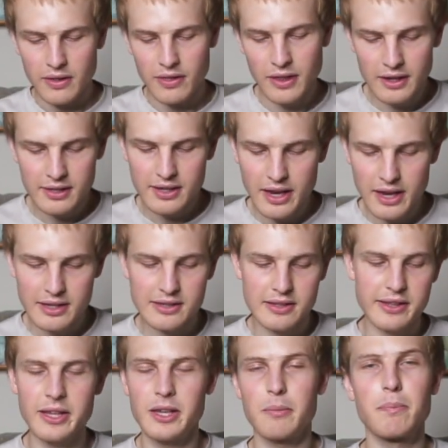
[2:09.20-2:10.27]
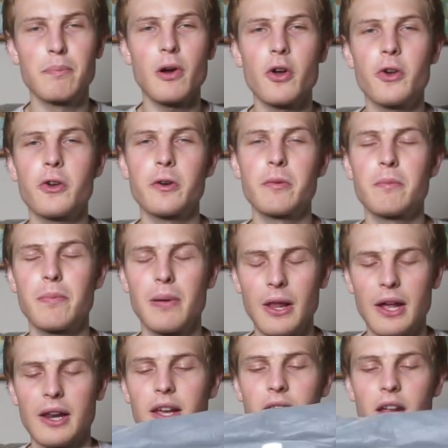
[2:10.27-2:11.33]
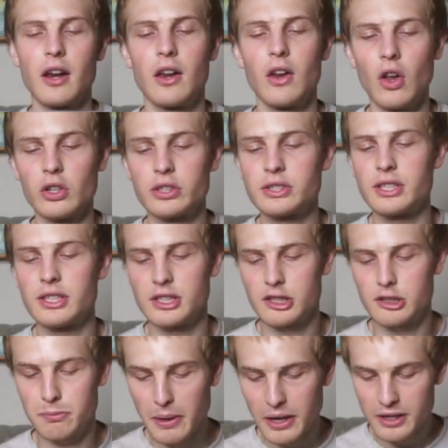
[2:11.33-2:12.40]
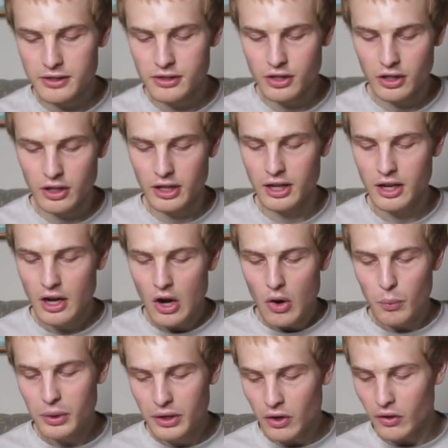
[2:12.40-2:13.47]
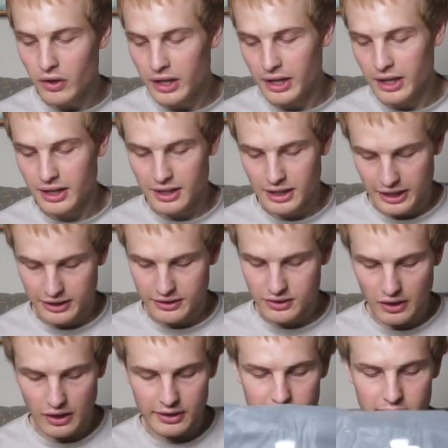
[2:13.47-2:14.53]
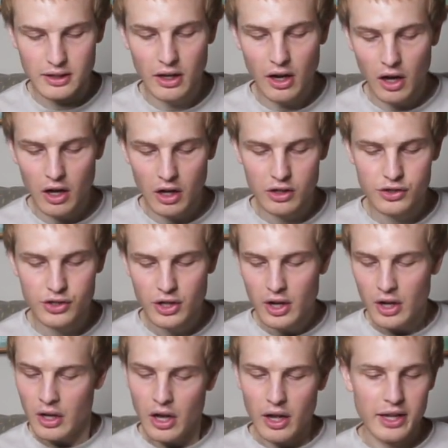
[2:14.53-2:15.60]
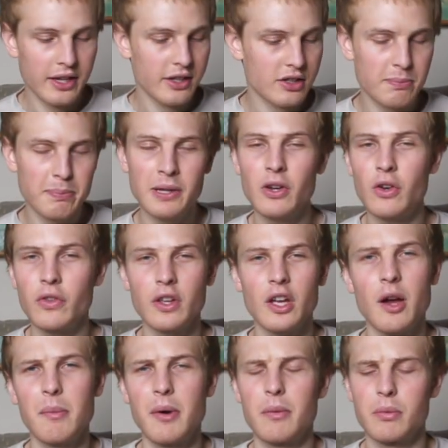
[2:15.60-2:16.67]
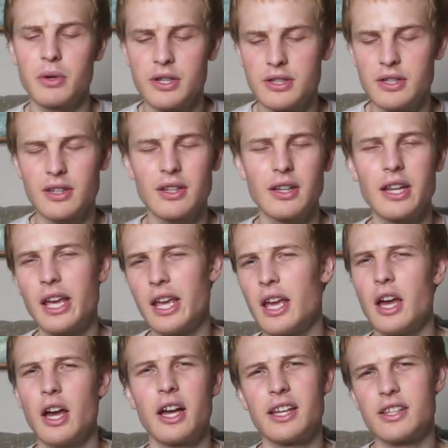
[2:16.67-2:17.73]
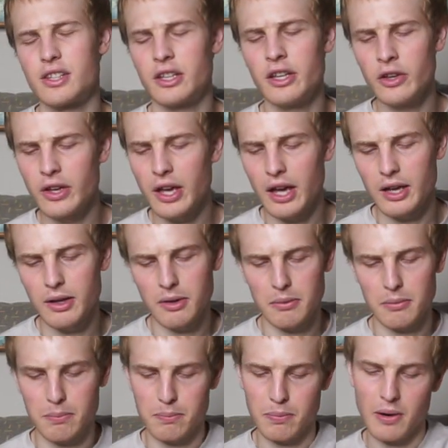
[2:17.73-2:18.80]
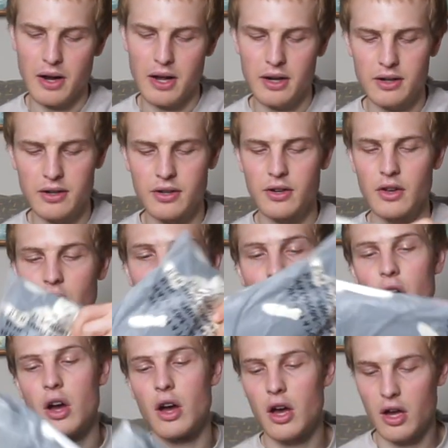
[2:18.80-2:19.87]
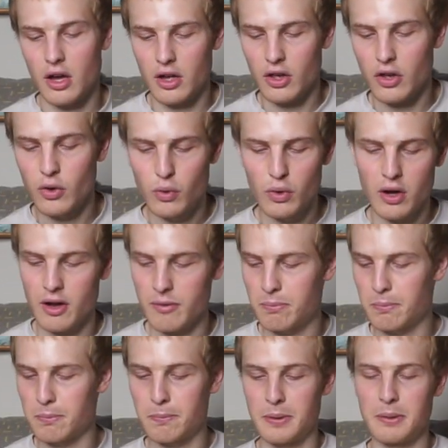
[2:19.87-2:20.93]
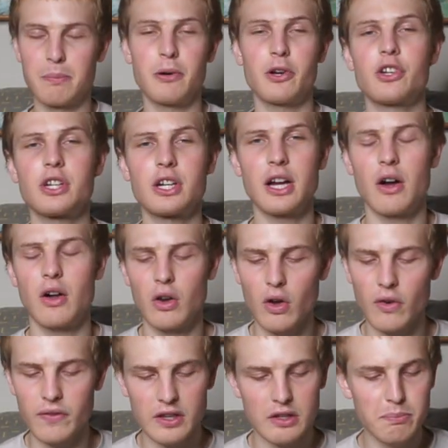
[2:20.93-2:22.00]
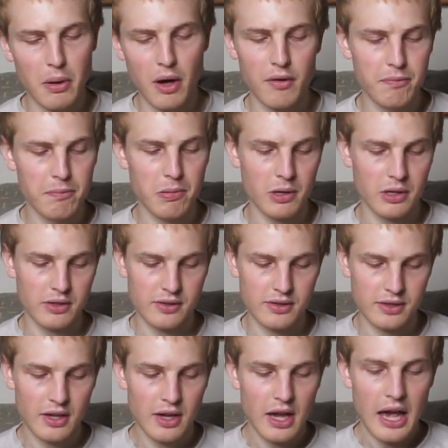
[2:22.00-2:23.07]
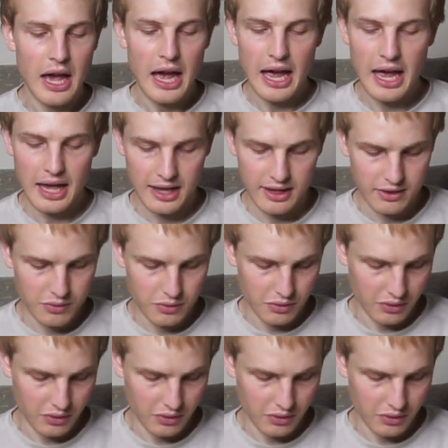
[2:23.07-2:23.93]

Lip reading: this is the Broken Planet Lost in Space hoodie. We got it in a size large. It's been on the come up recently. It's a UK brand who have been pushing out a lot of these puff prints and